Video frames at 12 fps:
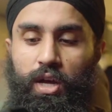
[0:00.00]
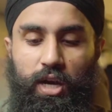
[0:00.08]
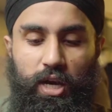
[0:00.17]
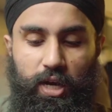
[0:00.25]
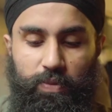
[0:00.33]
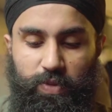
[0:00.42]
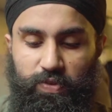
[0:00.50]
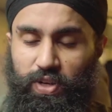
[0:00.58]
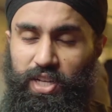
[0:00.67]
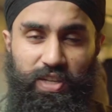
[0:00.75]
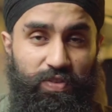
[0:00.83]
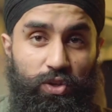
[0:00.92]
If you
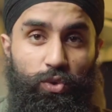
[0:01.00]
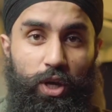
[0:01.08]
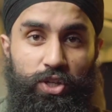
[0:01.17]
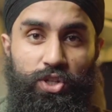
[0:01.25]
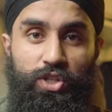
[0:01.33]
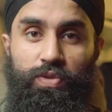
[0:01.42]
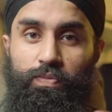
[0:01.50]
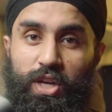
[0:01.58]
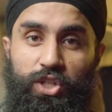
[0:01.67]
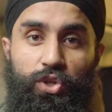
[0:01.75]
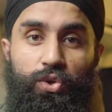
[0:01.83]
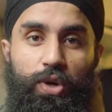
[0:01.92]
guys have any questions, make
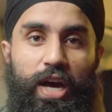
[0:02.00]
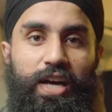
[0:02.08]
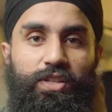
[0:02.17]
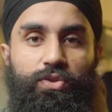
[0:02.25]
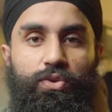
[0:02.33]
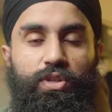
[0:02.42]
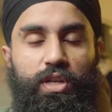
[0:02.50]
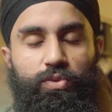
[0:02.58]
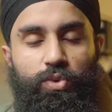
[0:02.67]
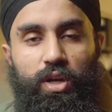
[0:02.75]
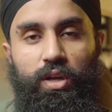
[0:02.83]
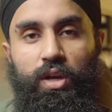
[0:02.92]
sure to ask those as
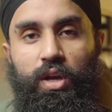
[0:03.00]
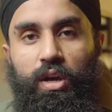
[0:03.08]
well.